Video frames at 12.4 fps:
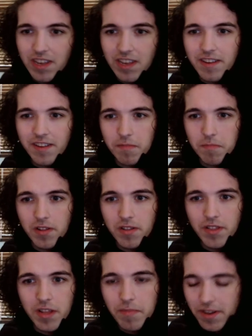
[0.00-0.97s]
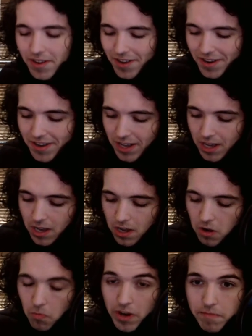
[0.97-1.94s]
he's a bit limited
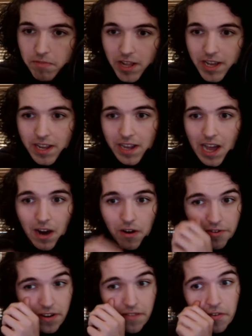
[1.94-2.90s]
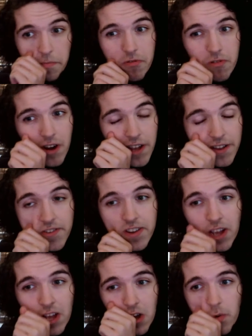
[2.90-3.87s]
when playing out of a press,
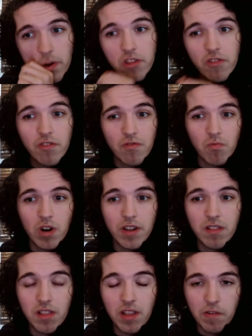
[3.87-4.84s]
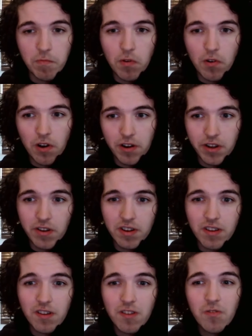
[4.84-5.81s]
which is what Liverpool are going
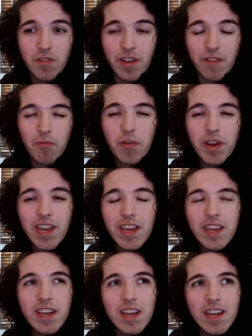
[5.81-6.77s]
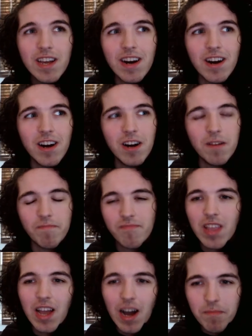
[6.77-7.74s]
to do. If we,
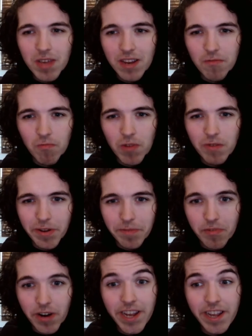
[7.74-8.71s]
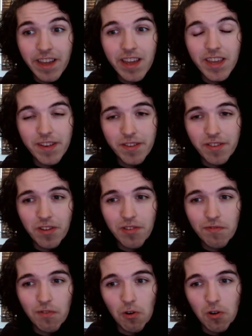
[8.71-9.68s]
when we break, he is
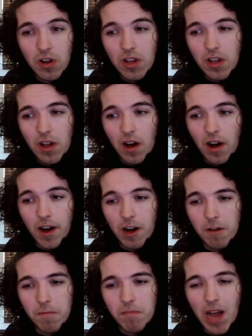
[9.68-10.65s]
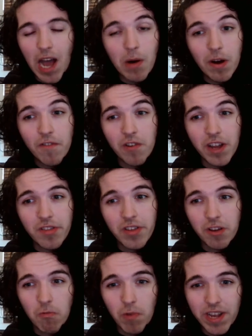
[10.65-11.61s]
useful. However, I
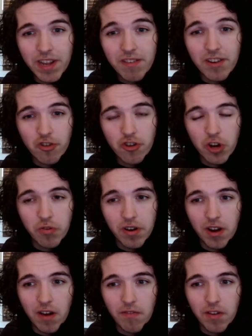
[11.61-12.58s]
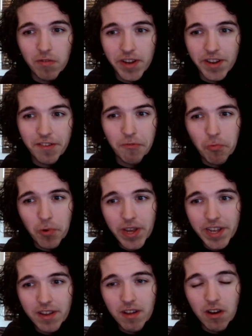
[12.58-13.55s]
think Winks has shown enough in recent
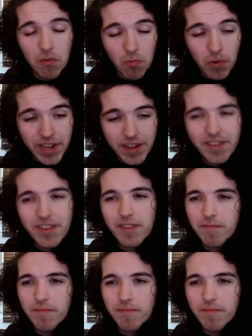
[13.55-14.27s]
weeks